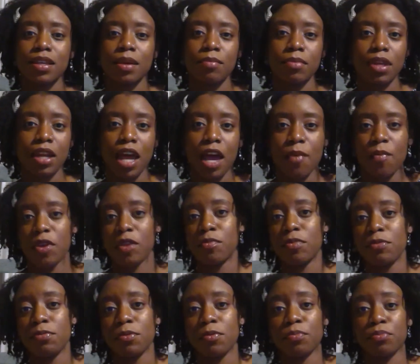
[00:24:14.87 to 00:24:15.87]
I mean, how many
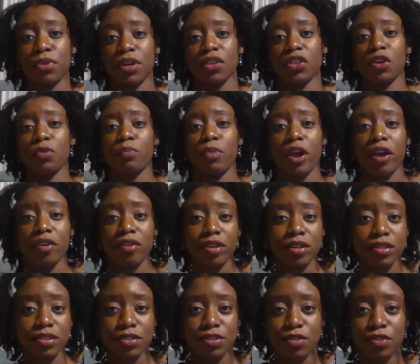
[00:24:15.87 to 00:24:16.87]
people bring their
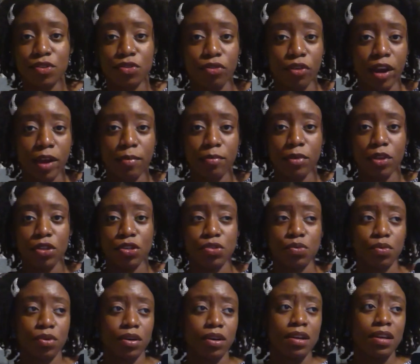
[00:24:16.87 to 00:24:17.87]
parents to the Grammys
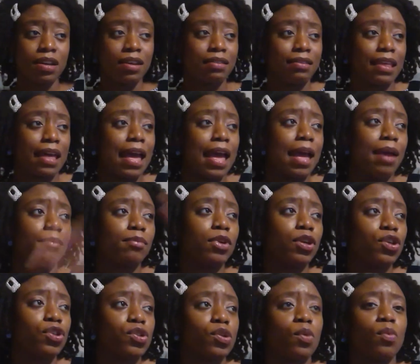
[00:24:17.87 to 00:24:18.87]
or the
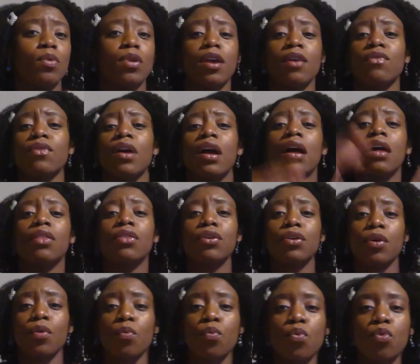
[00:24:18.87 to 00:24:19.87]
Emmys or whatever other
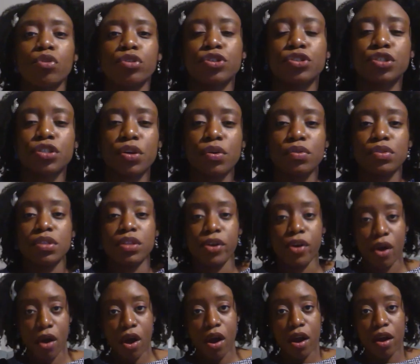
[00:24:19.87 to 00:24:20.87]
award shows
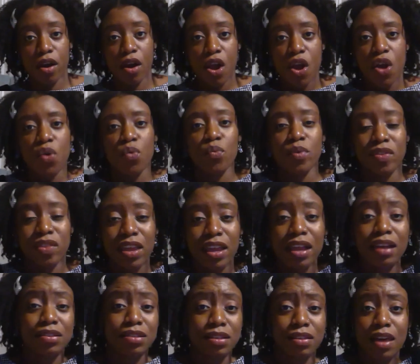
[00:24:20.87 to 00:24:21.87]
there are when they
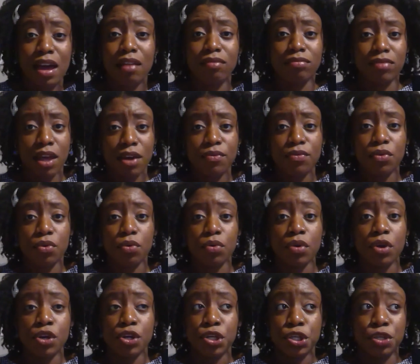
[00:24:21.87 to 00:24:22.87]
get to that level?
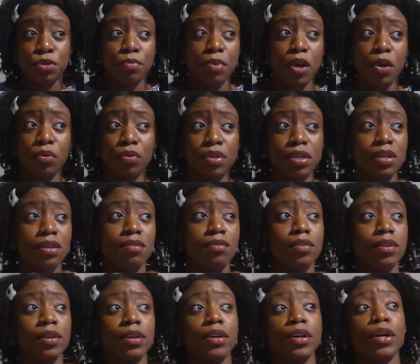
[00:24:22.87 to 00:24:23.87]
You may only
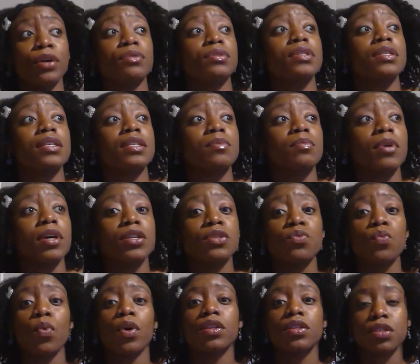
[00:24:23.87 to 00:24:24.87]
go to this place
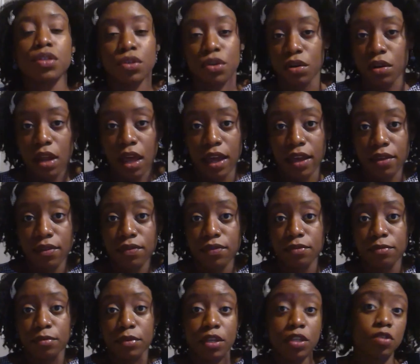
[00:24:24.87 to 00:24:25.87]
once in your life
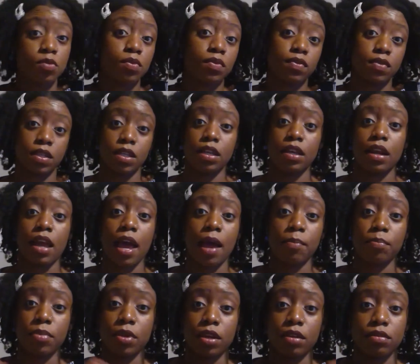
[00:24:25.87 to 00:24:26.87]
because we've seen it
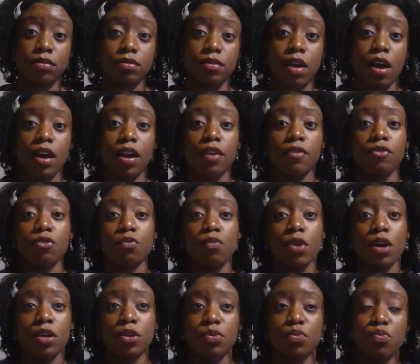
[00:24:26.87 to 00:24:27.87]
happen. Not
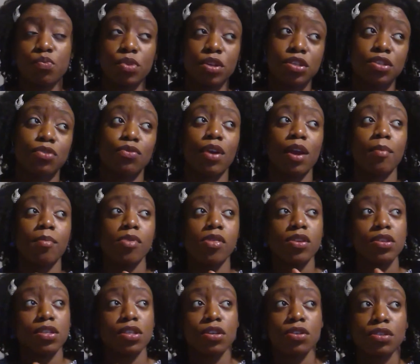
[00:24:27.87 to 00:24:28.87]
everyone who wins a Grammy
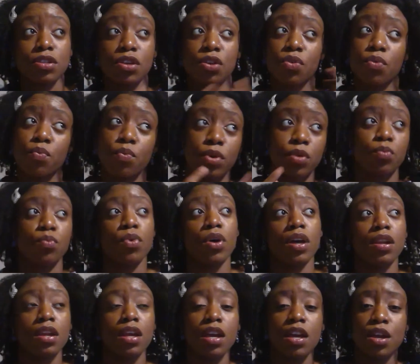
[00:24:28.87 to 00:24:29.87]
this year is going to win
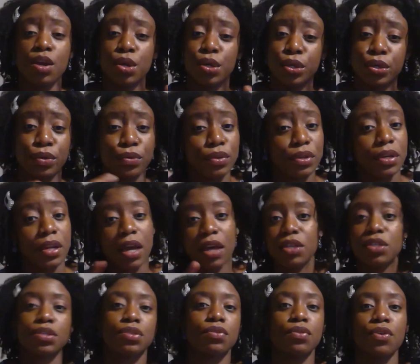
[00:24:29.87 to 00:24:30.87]
one, you know, the
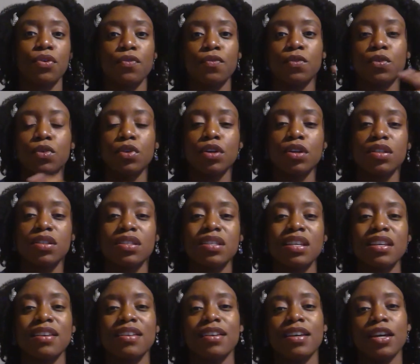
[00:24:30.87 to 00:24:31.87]
next few years
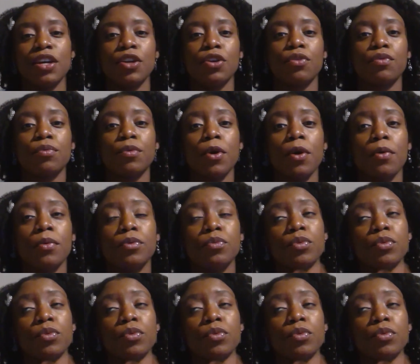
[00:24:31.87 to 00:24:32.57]
in a row.